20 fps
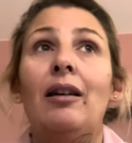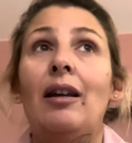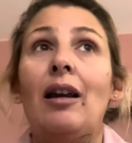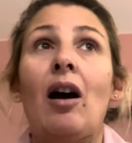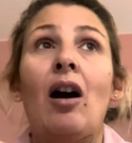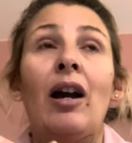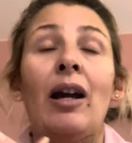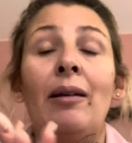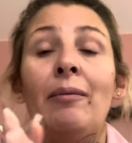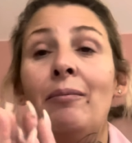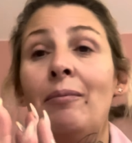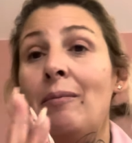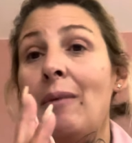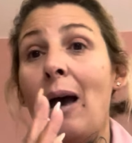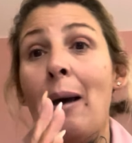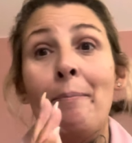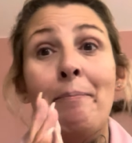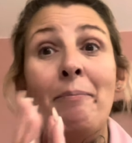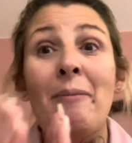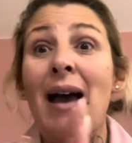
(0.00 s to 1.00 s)
I'm
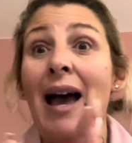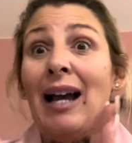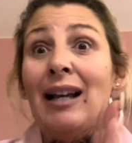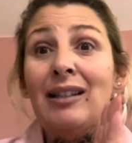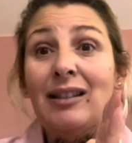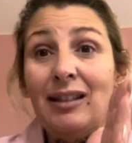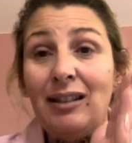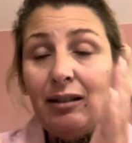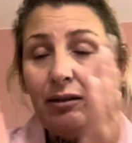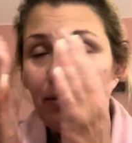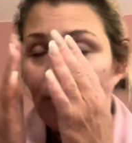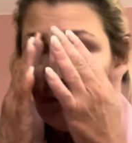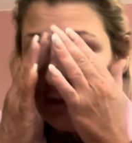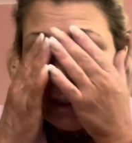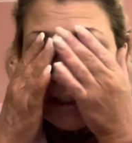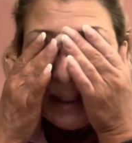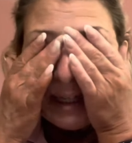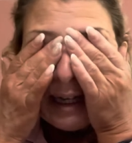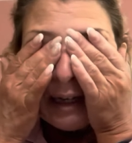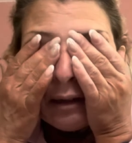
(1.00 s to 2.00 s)
a mess
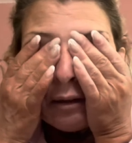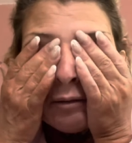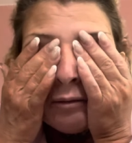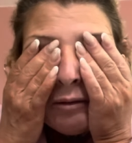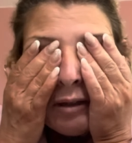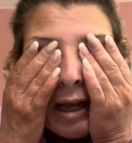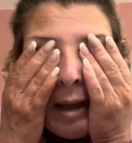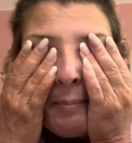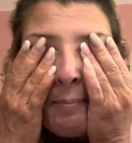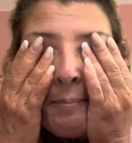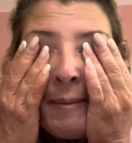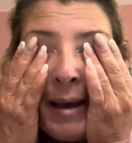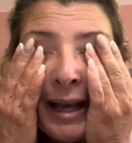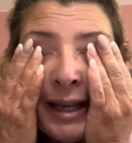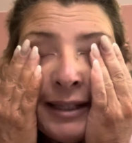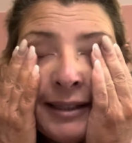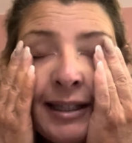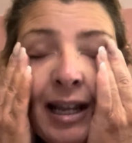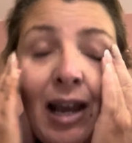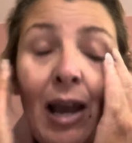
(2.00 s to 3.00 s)
right now, a mess.